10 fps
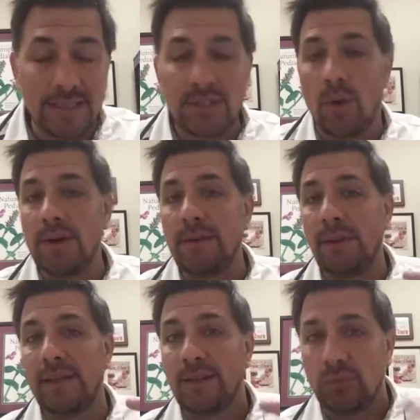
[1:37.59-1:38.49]
It's going to
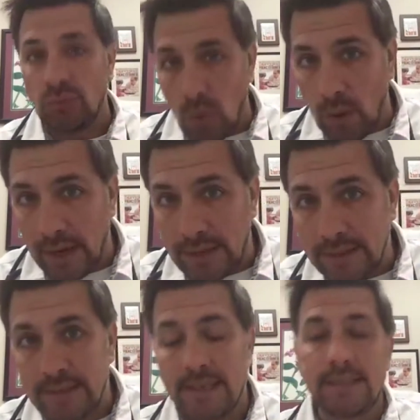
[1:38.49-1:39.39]
be the groin.
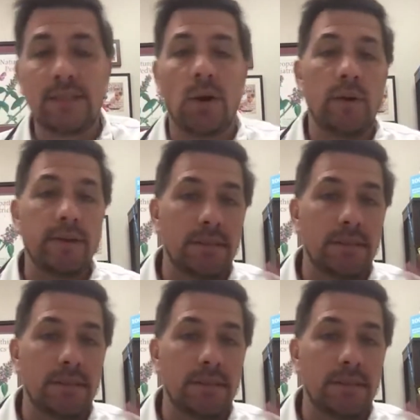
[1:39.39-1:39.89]
It's going